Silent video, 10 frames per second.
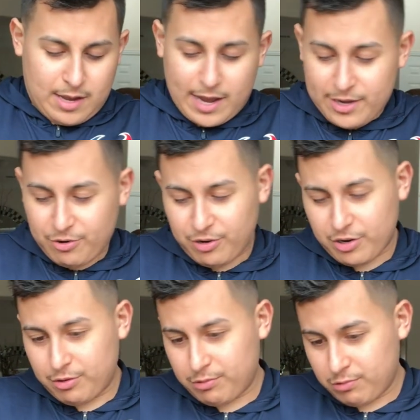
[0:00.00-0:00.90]
I don't
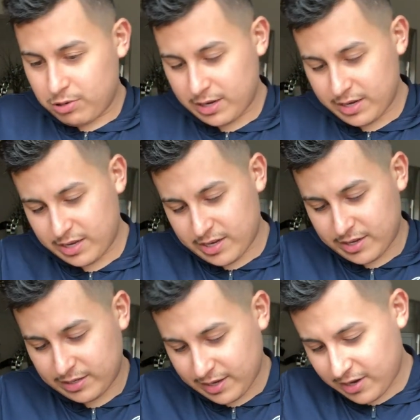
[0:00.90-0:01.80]
know. I
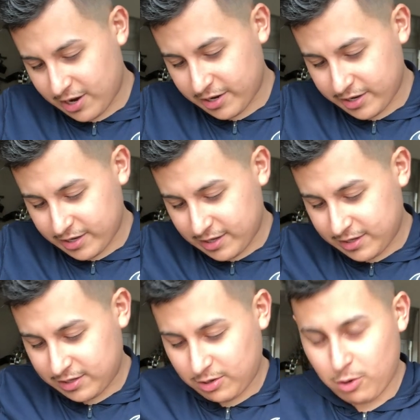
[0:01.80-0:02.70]
guess I got it.
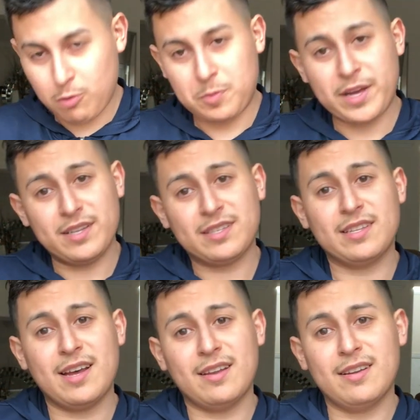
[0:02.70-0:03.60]
Let's hope that it's
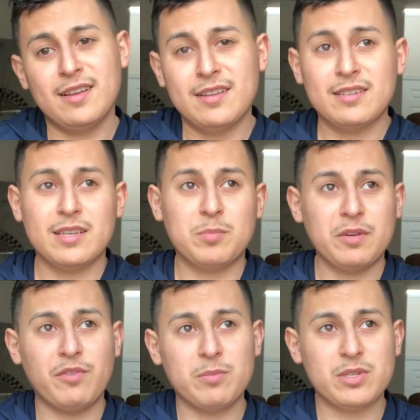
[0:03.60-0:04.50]
not
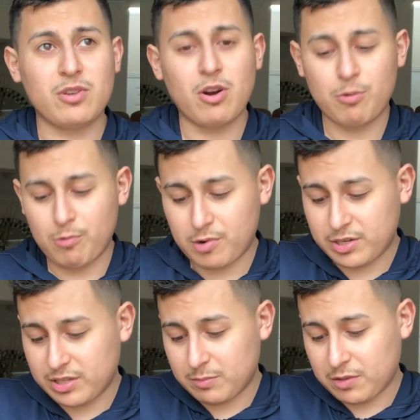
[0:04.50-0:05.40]
something from Star
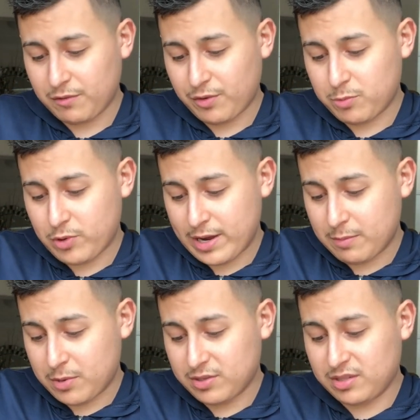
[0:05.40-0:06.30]
Wars, something from Dragon
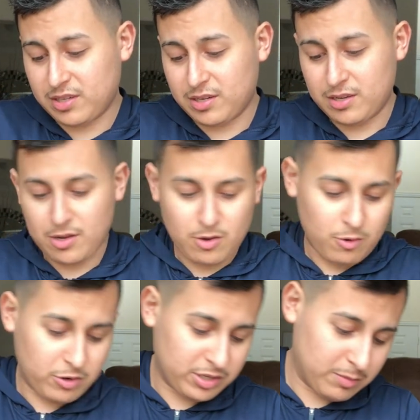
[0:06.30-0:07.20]
Ball Z,
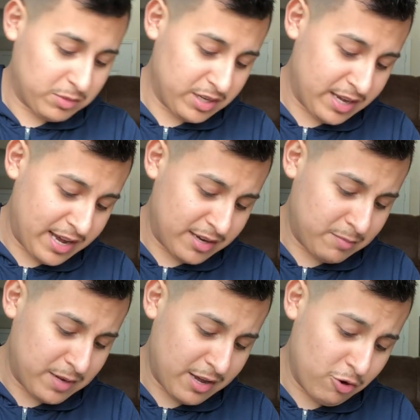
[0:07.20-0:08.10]
or something
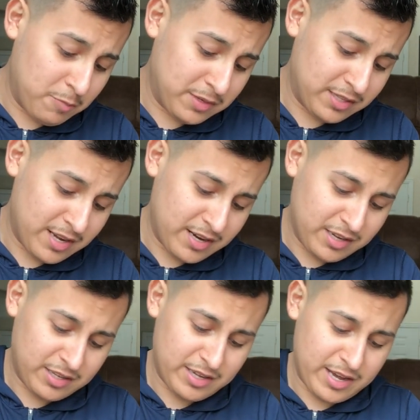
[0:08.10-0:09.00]
anime. I hope it's not
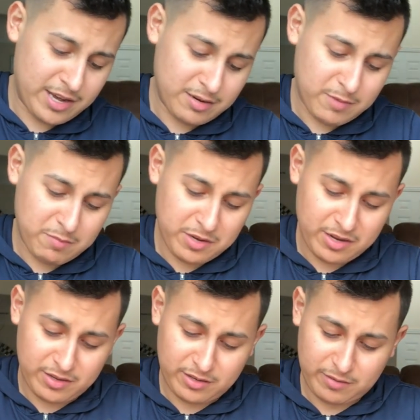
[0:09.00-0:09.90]
anything anime
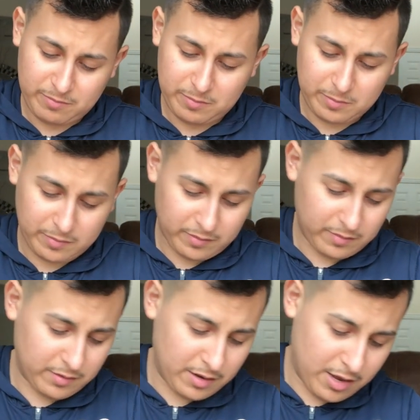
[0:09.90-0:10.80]
because
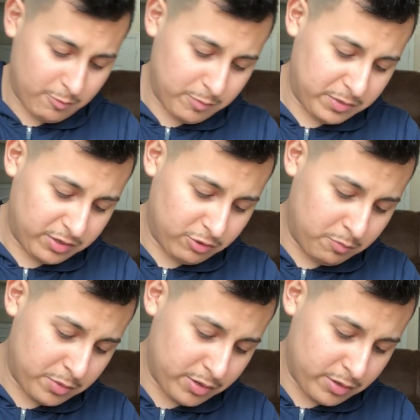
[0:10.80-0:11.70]
I would be
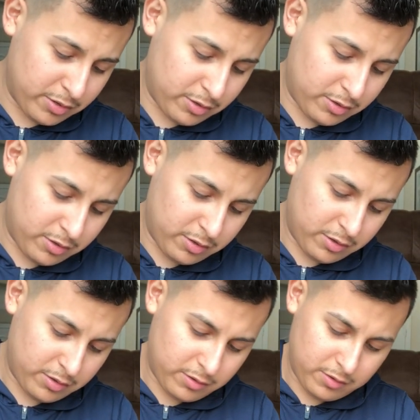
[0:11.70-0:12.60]
super
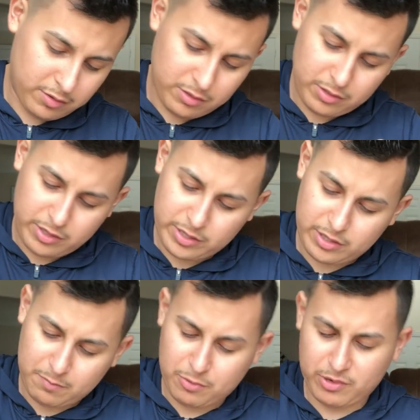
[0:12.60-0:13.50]

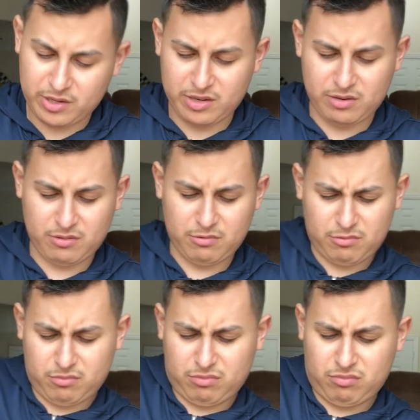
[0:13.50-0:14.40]
disappointed. Oh,